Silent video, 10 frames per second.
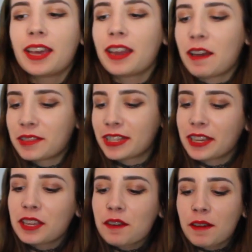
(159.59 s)
And I was
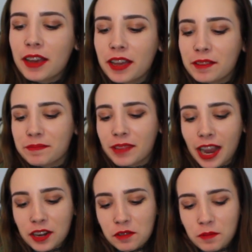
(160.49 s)
like, you know what?
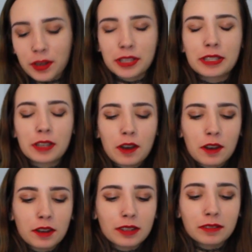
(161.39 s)
I know one
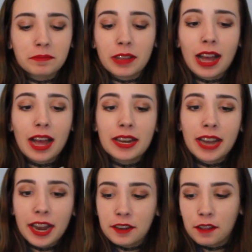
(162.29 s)
song.
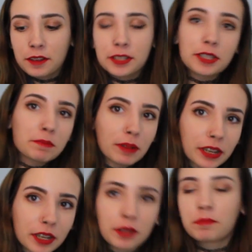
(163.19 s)
$9 is a
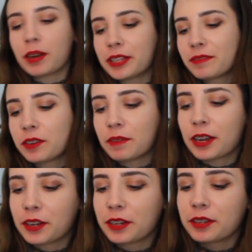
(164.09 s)
pretty good price for a
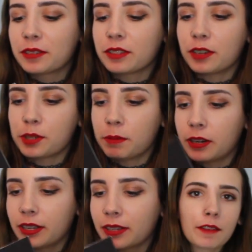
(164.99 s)
record. So I just
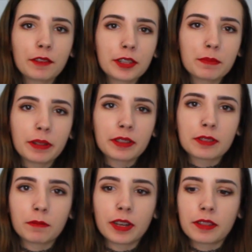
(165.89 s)
bought I've only spun
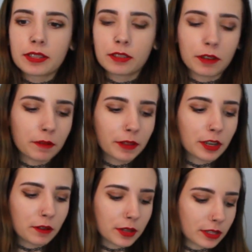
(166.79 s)
this once, so I don't
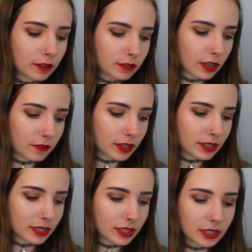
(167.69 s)
really know any songs off
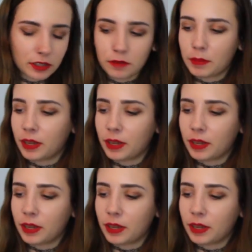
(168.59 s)
it still,